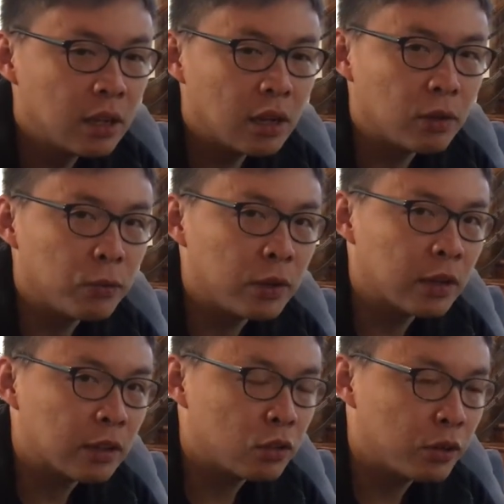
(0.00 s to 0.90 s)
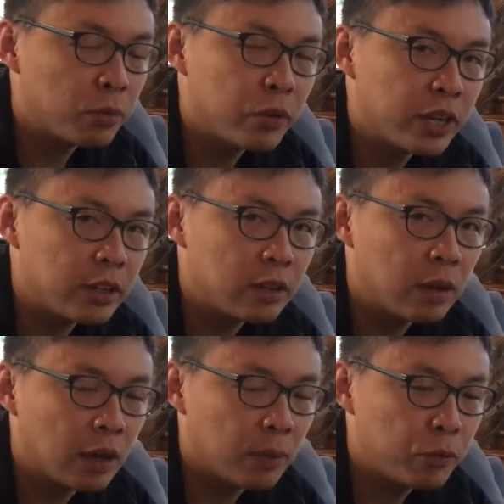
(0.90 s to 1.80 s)
Uh, we are trying to break,
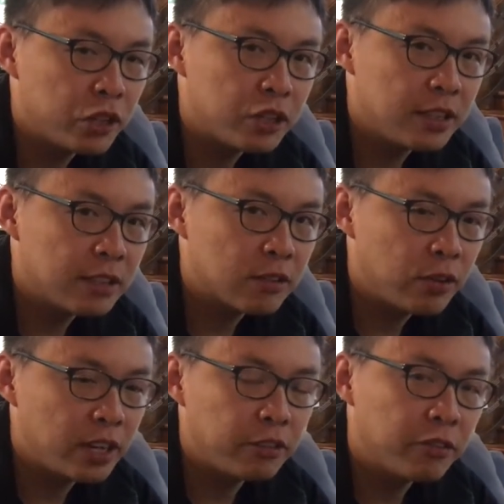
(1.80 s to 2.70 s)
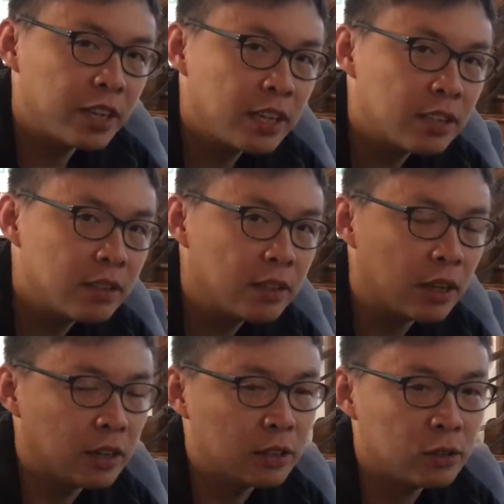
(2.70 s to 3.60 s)
uh, bridge this great divide
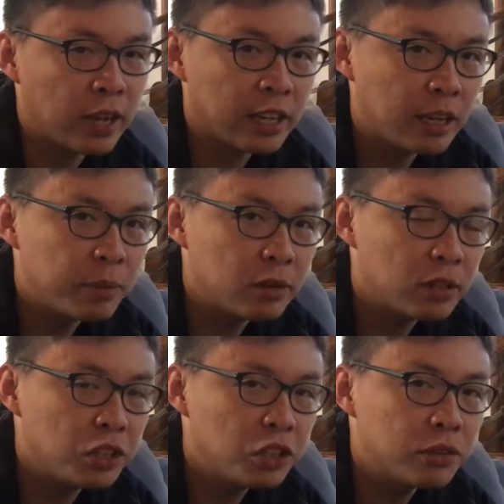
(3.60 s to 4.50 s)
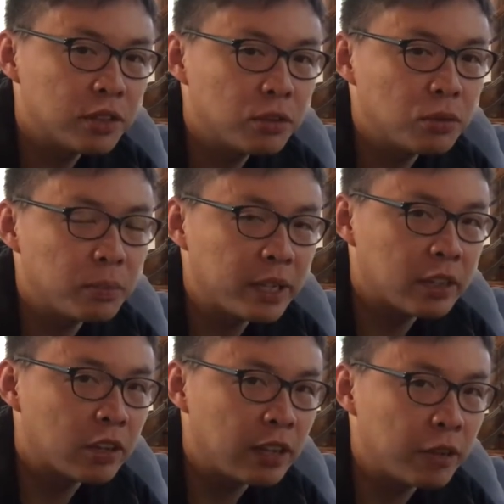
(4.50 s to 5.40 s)
uh, to enable insurers to better
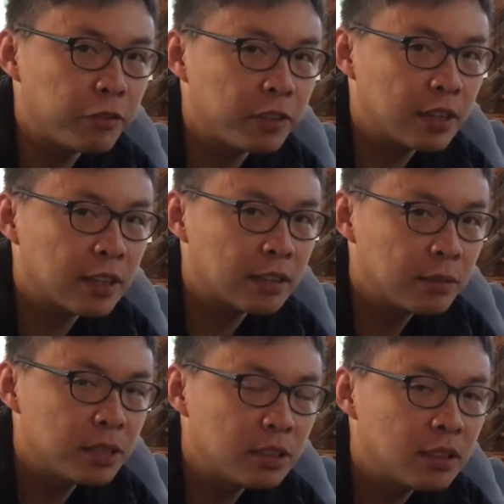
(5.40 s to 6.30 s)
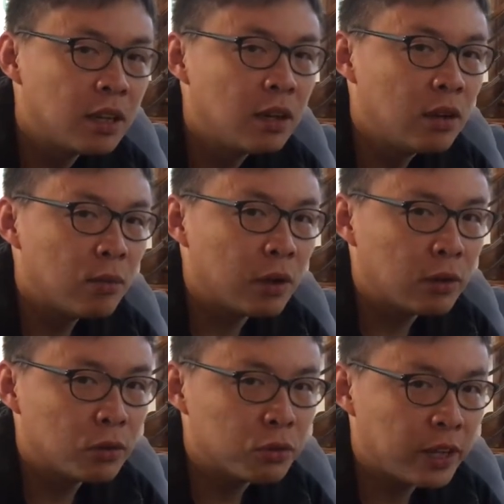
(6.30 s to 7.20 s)
connect with their customers, while
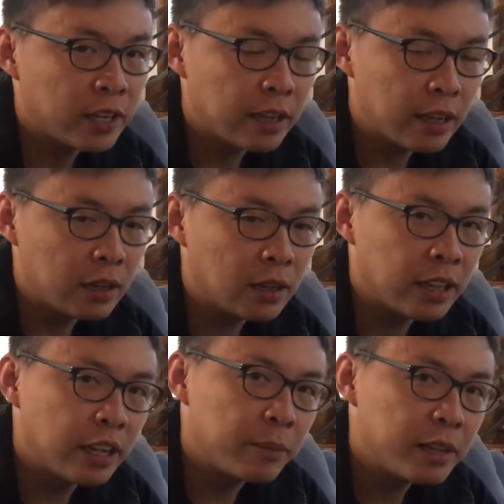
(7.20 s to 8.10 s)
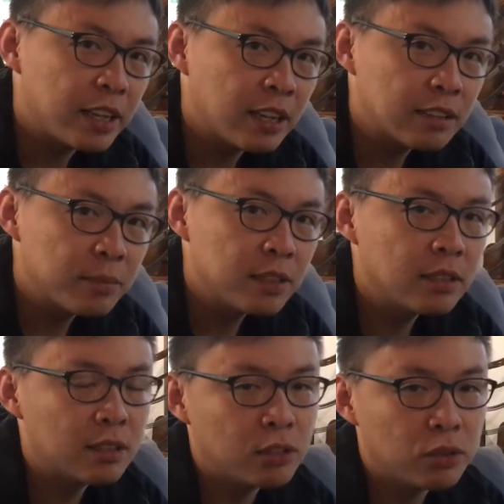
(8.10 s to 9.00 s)
also en uh, enabling
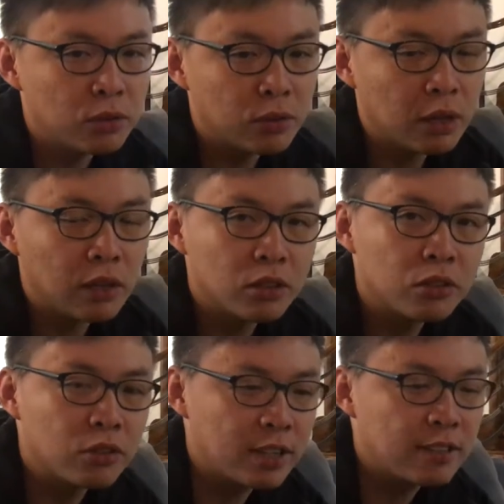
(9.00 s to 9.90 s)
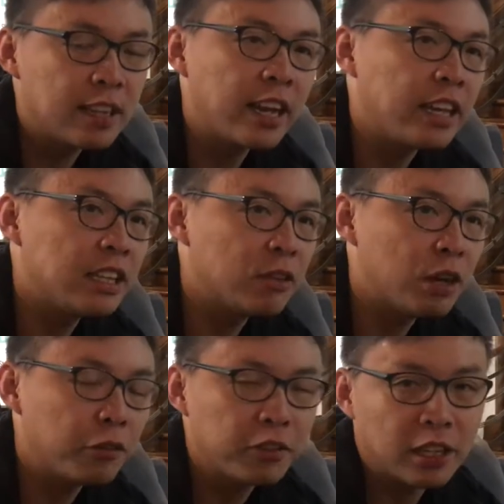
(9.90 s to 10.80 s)
customers to uh, transact and
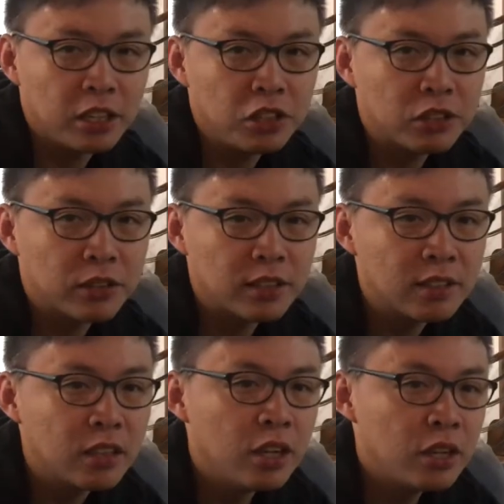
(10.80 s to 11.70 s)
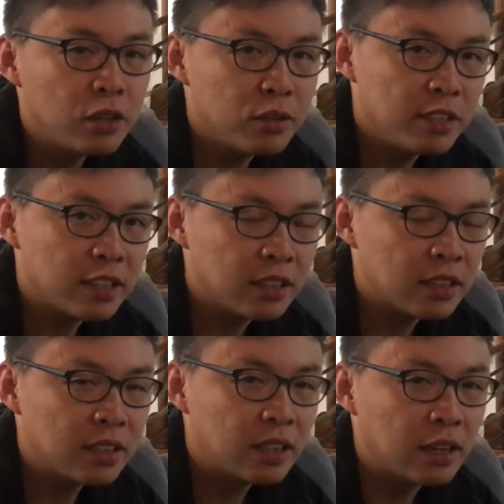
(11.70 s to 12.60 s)
interact with their insurers using
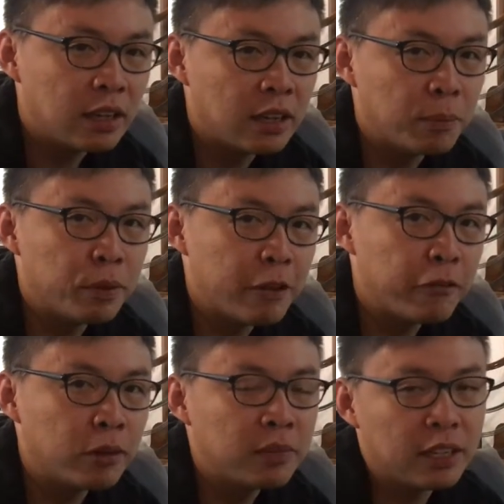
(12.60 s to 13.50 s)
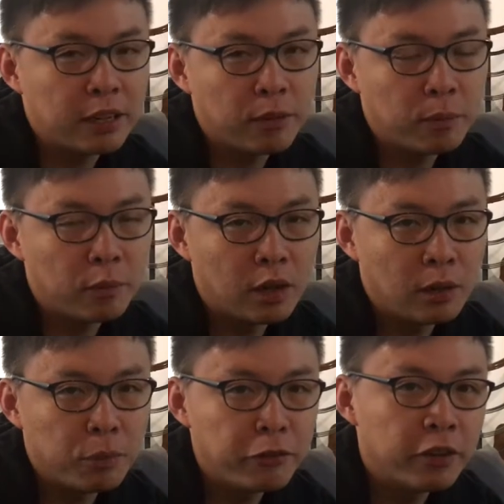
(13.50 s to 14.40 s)
uh, a platform that they
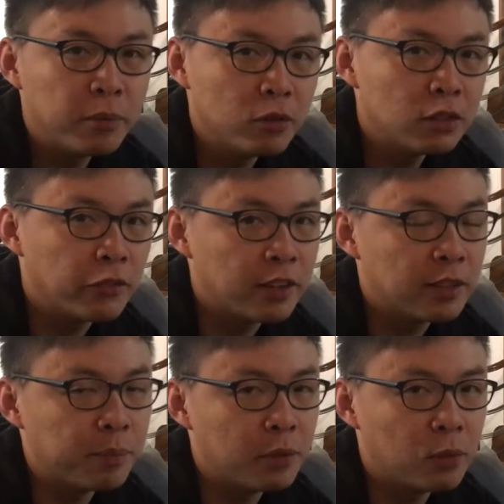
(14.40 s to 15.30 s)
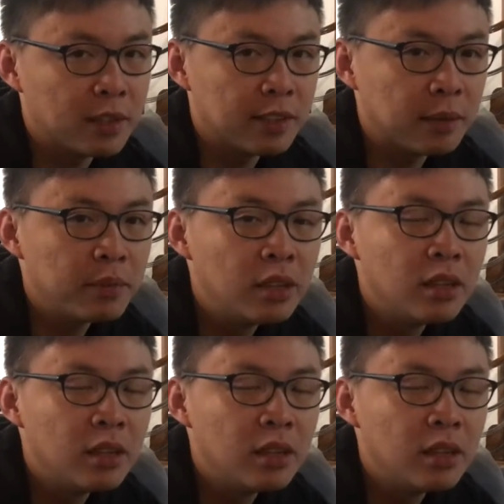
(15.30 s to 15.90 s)
uh, prefer most, for example WhatsApp.